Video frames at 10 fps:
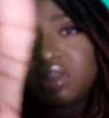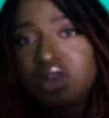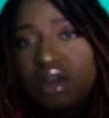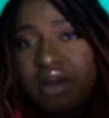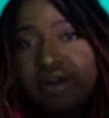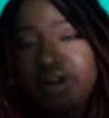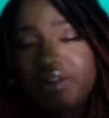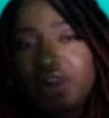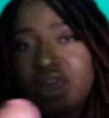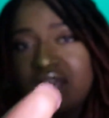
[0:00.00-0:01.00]
Our
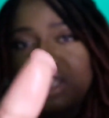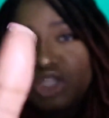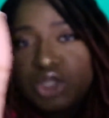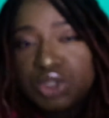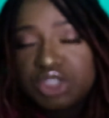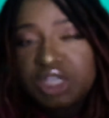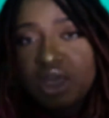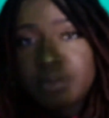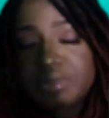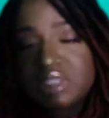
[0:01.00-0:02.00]
hair
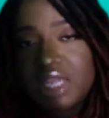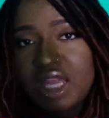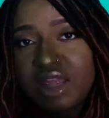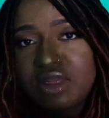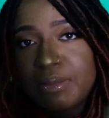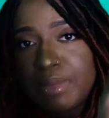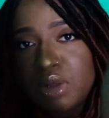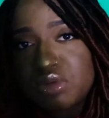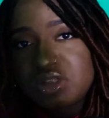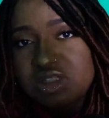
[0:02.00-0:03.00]
usually obtain the
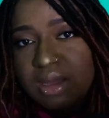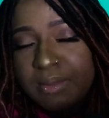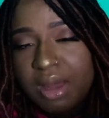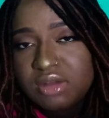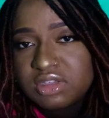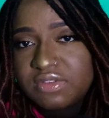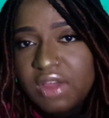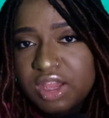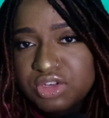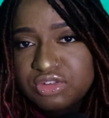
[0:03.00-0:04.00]
most amount of
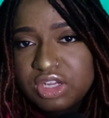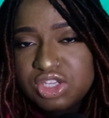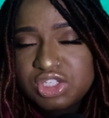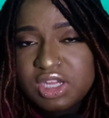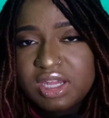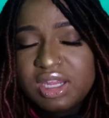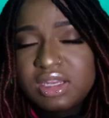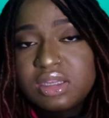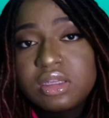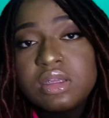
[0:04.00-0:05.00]

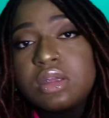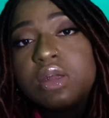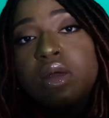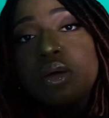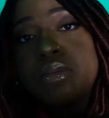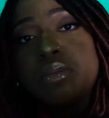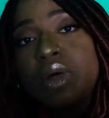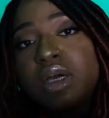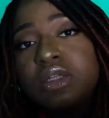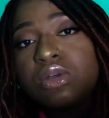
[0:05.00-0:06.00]
hydration,
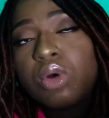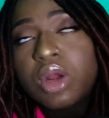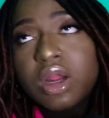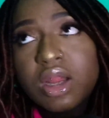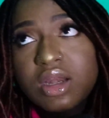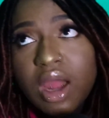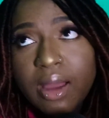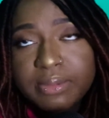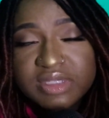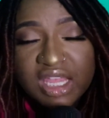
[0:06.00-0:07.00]
or
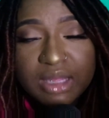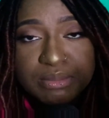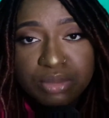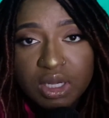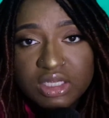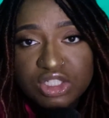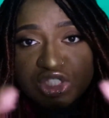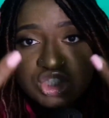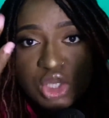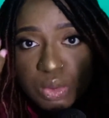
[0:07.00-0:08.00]
not obtain, but
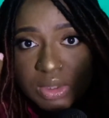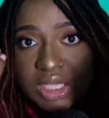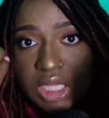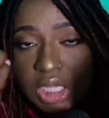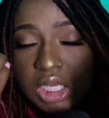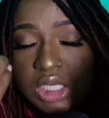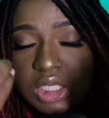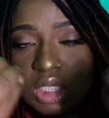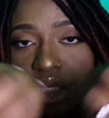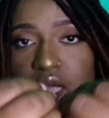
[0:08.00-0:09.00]
soak
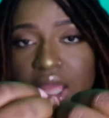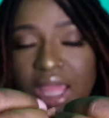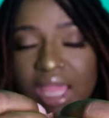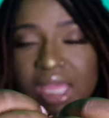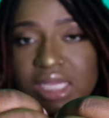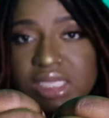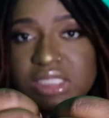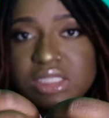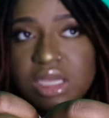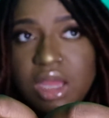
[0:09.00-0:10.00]
in.
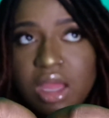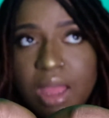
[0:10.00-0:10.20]
And I